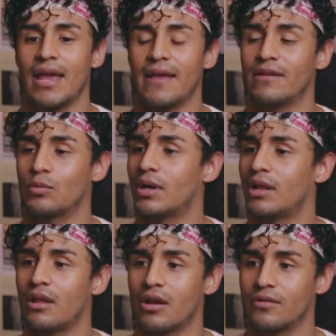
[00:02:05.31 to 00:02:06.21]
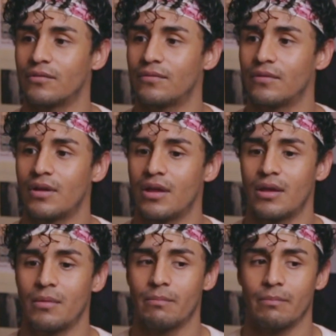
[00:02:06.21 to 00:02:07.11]
And there were a lot of
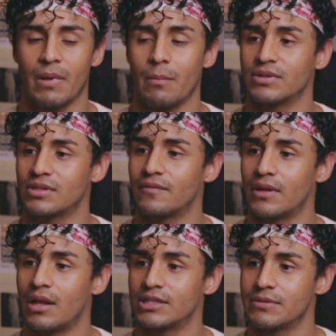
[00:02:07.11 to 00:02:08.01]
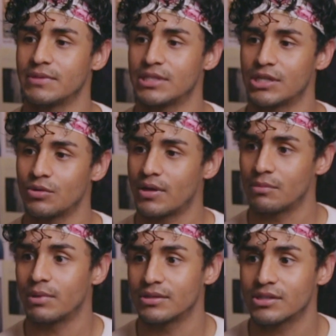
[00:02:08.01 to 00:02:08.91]
members of the
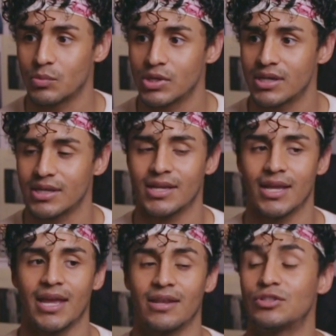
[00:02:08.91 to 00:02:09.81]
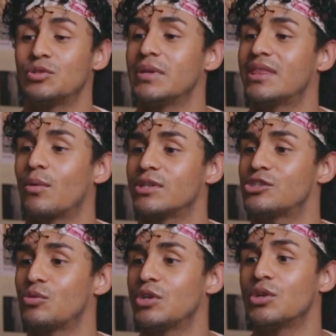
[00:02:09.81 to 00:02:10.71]
LGBTQIA plus community. And to me, that was
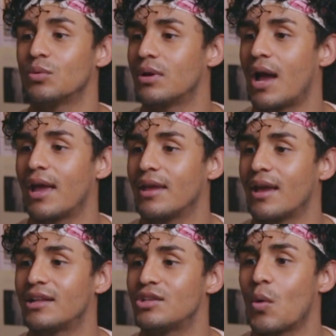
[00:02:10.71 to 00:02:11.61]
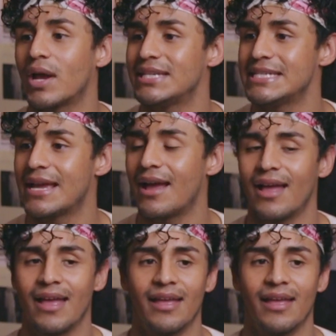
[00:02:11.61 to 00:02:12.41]
so new. I had no idea.